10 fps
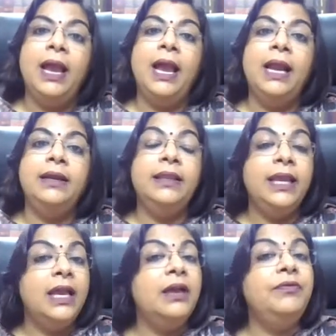and
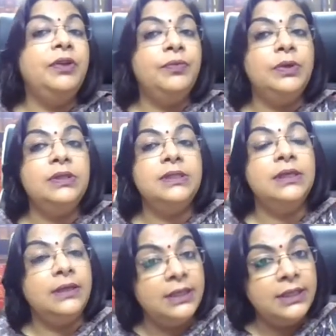they have given
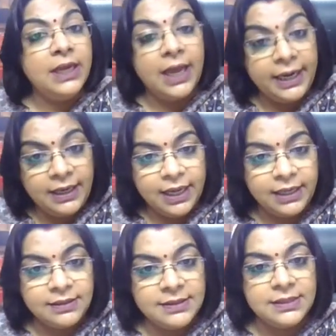certain
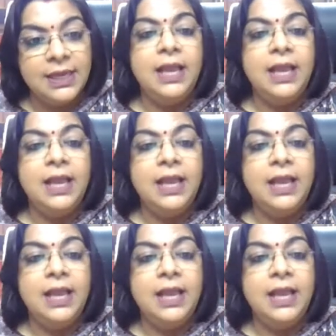guidelines